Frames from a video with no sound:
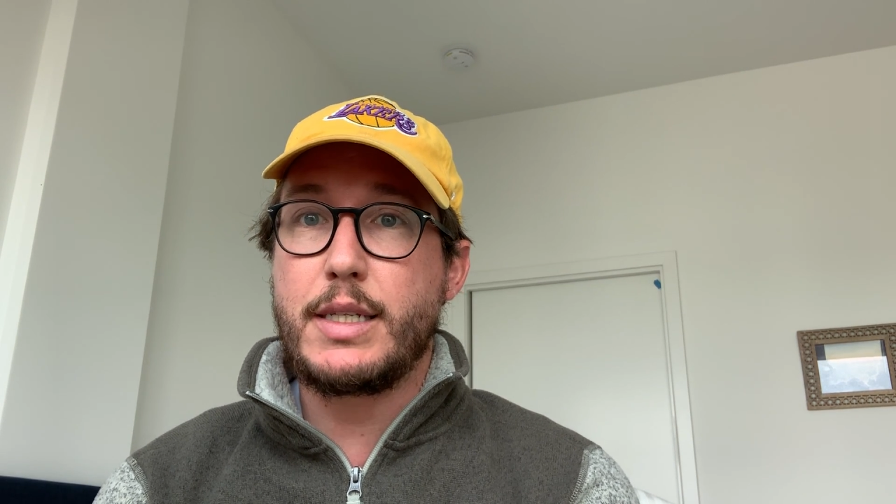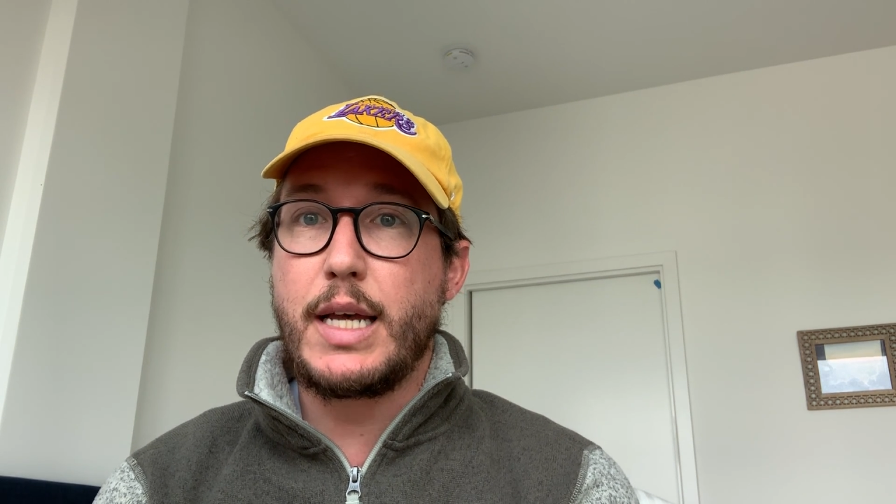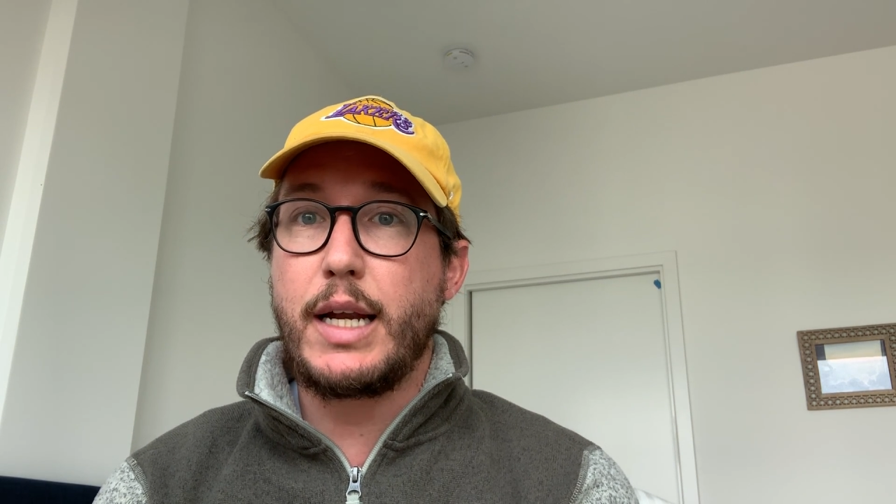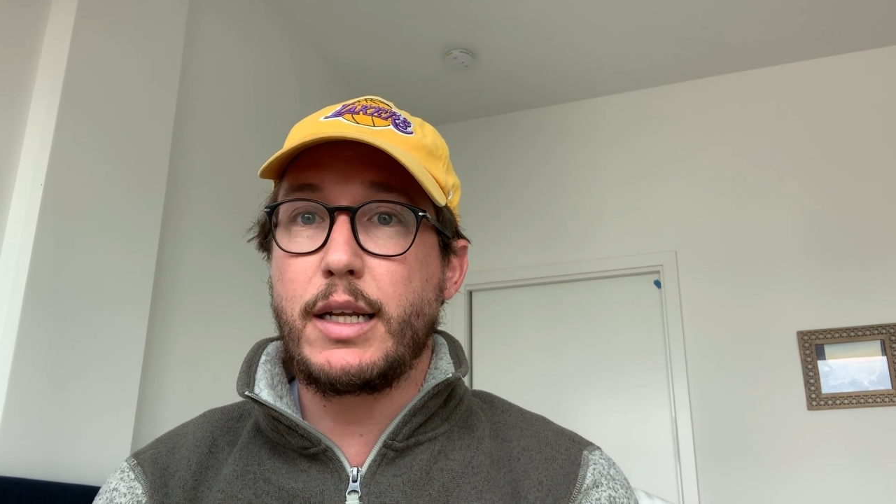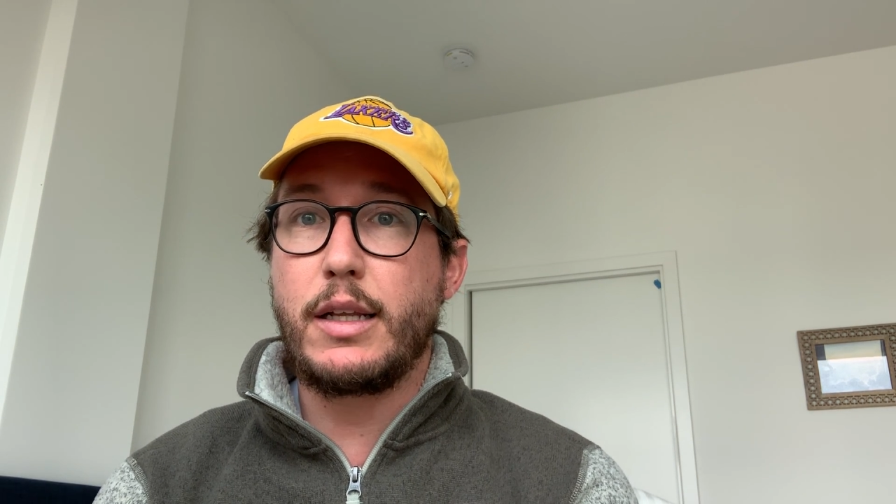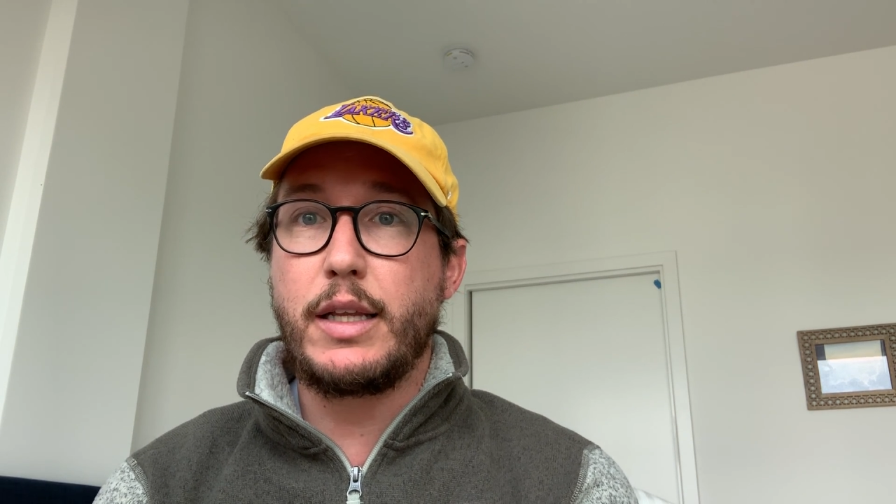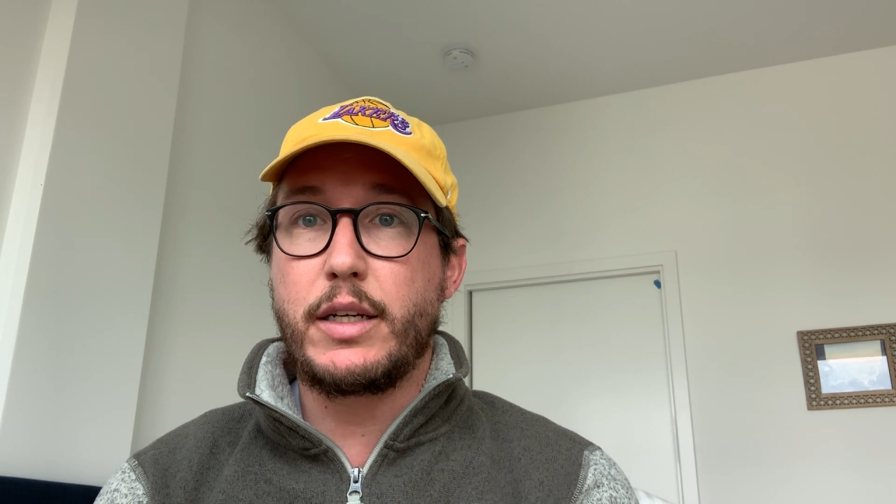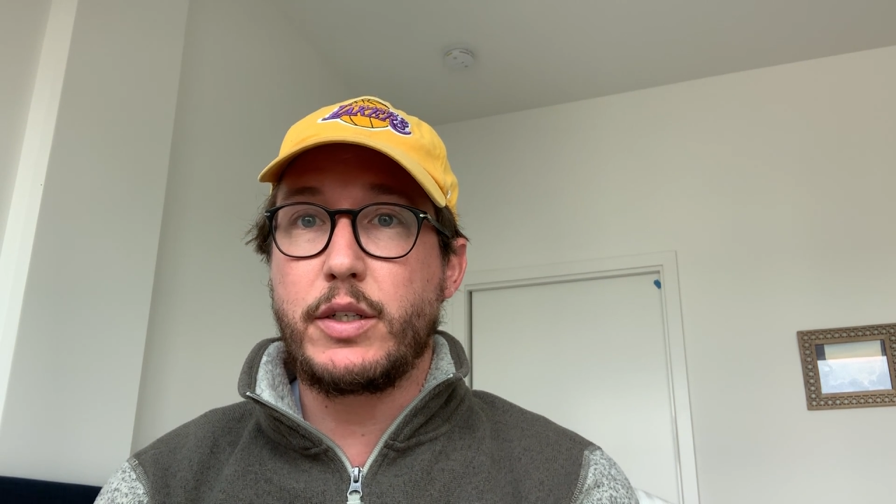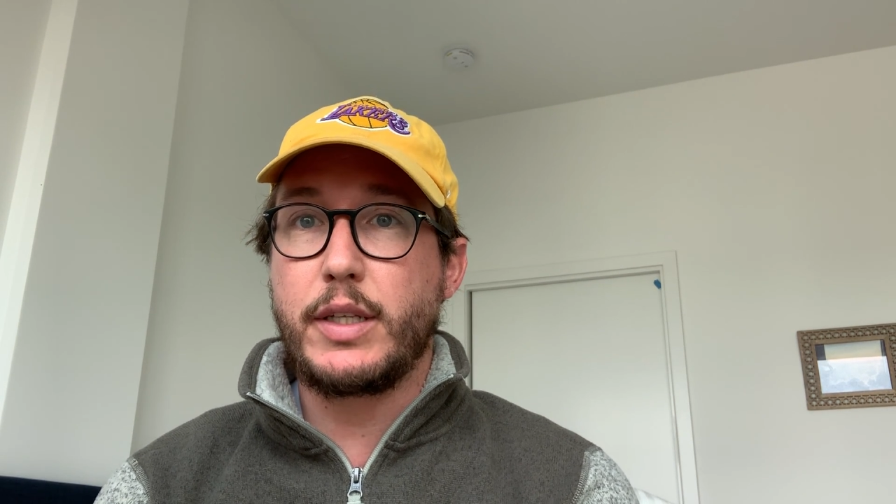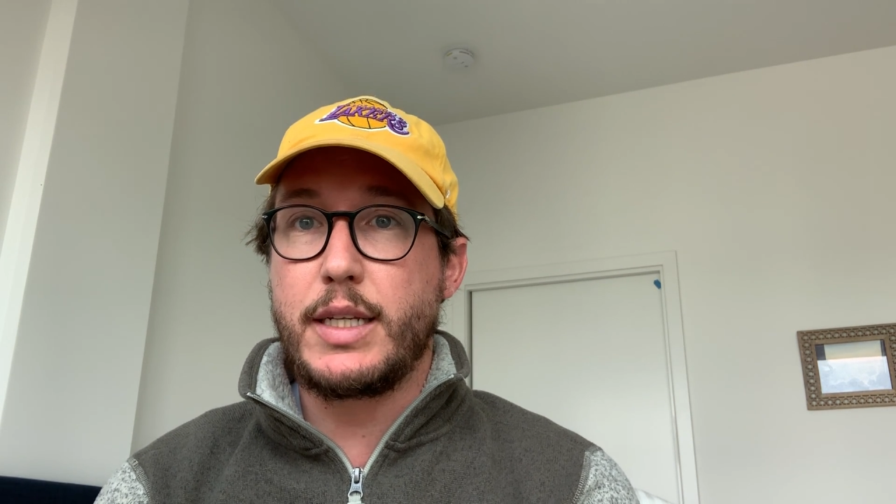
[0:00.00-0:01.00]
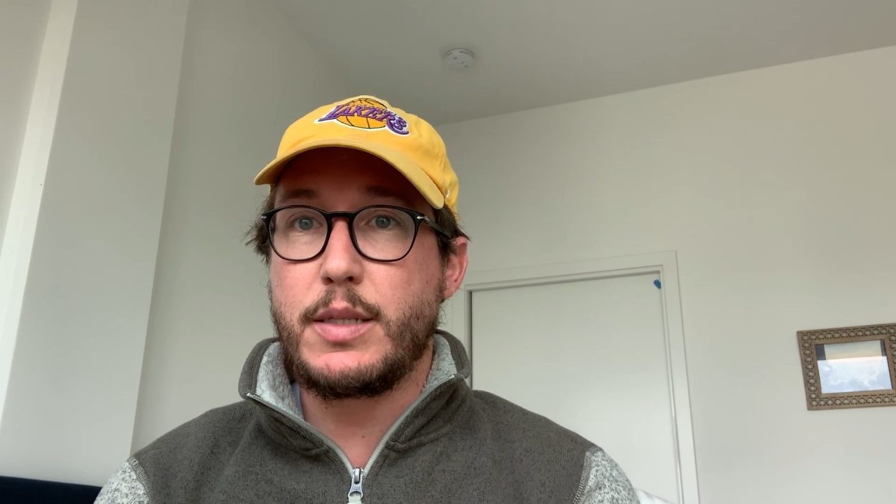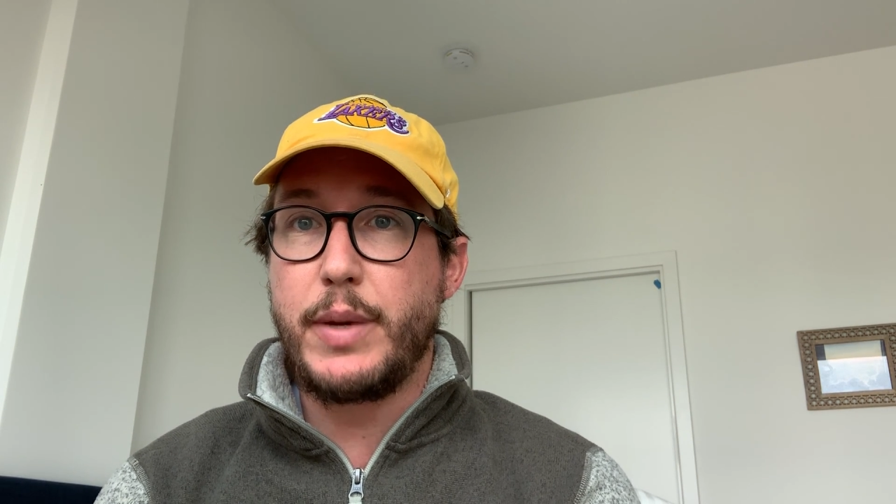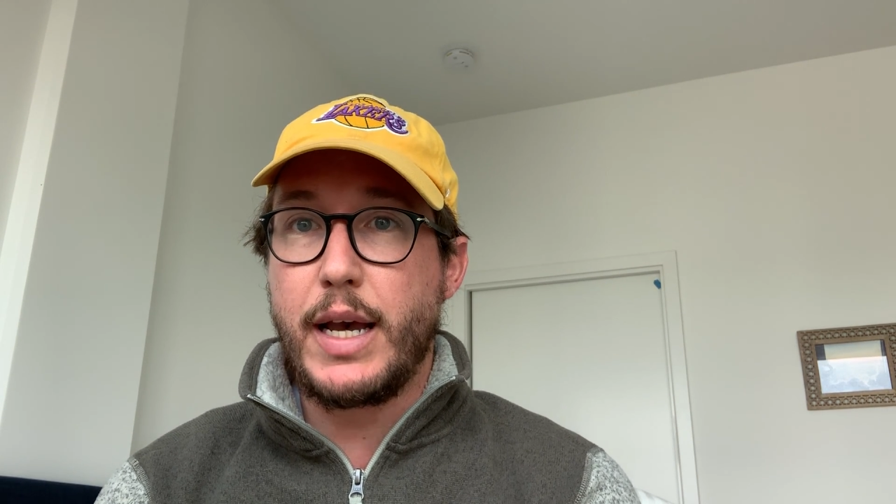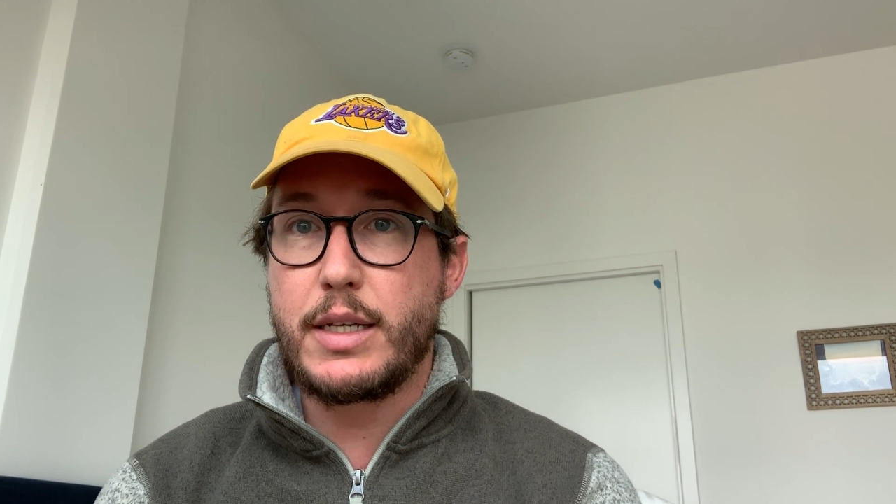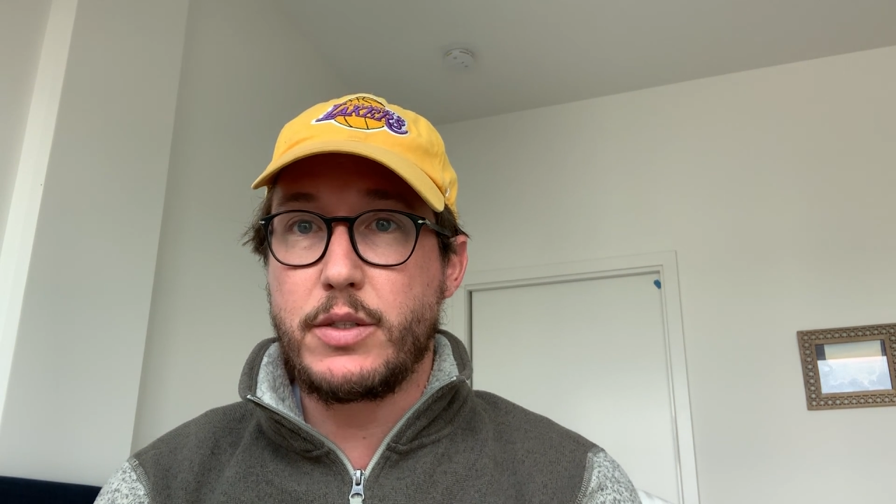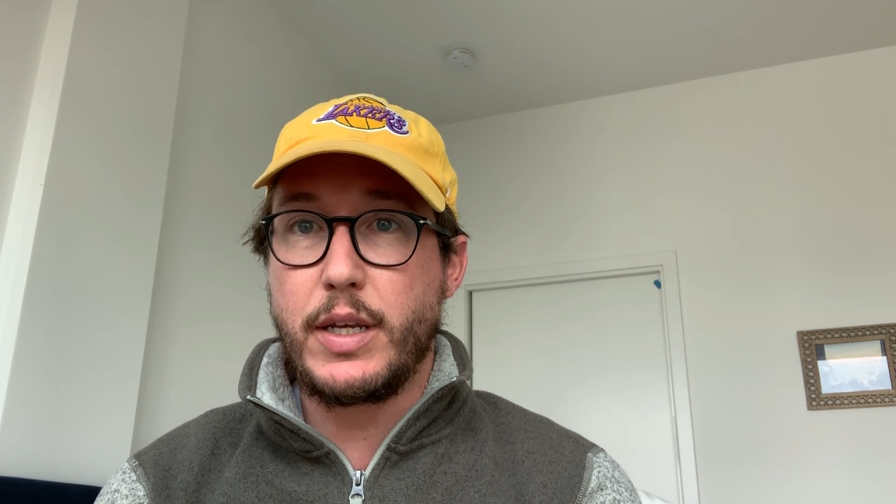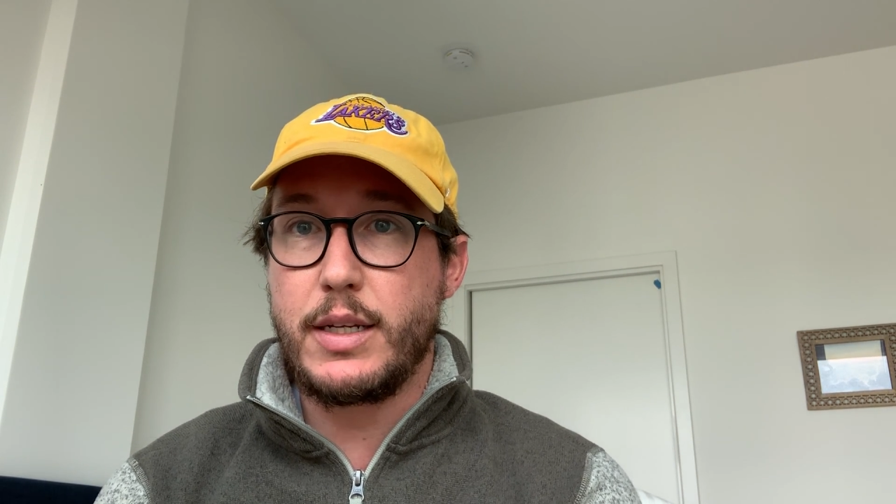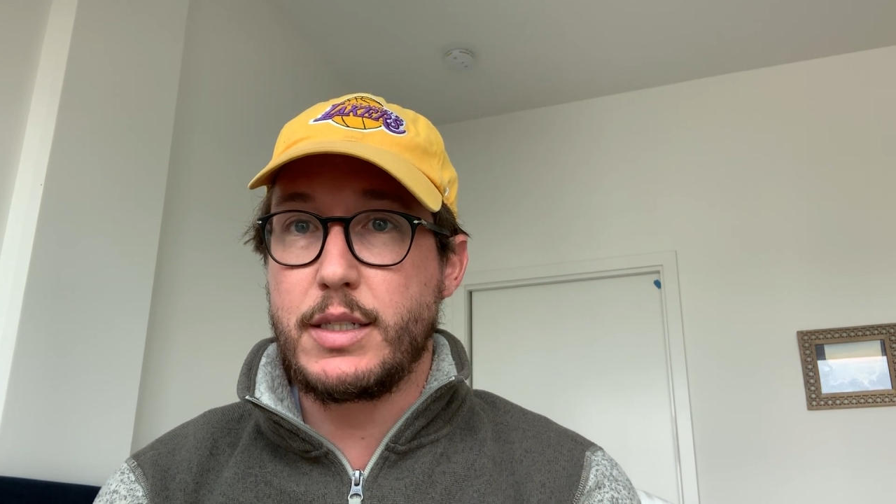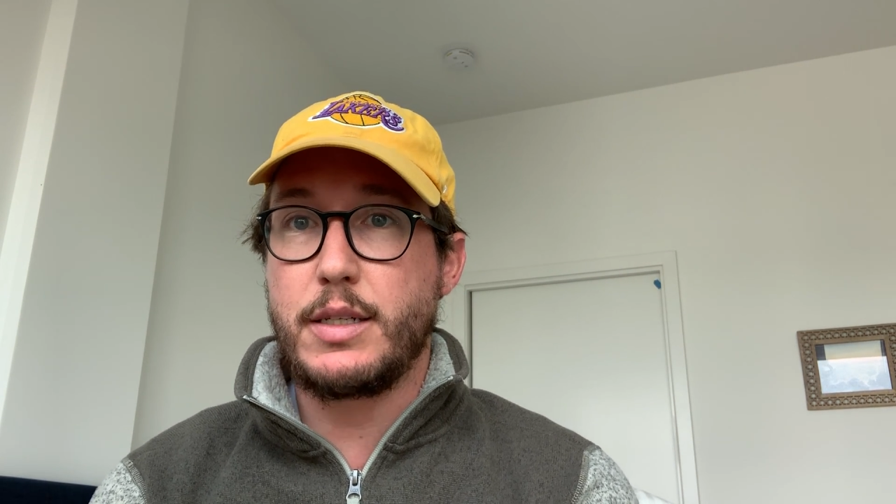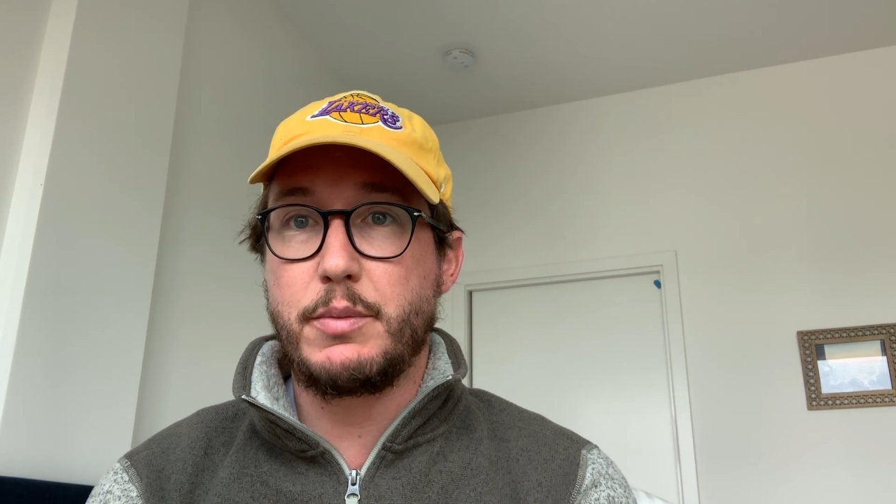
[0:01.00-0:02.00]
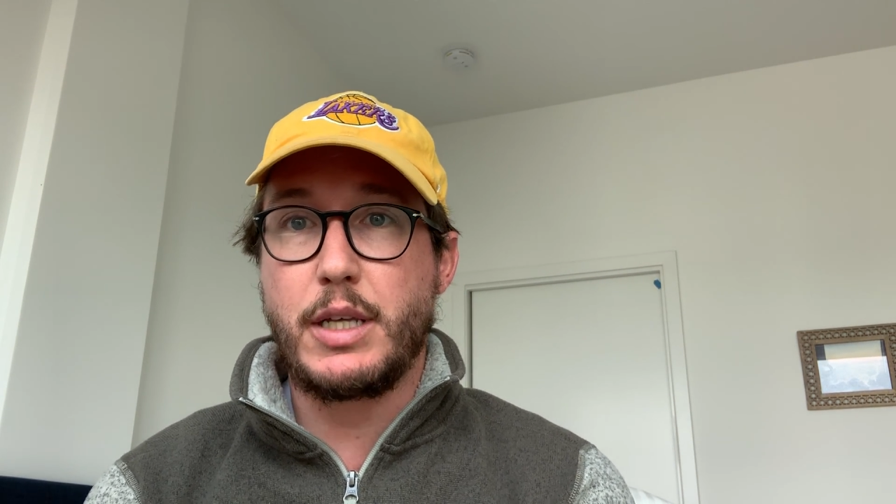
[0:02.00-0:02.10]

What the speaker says: adding electrolytes back, so getting some